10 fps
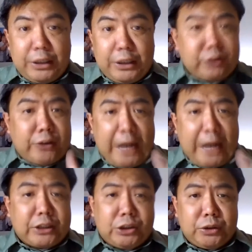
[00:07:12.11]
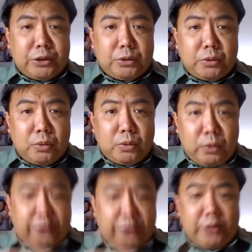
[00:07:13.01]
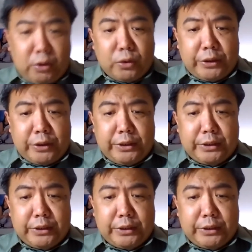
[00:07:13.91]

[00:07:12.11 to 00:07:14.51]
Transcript: interaction with the Lord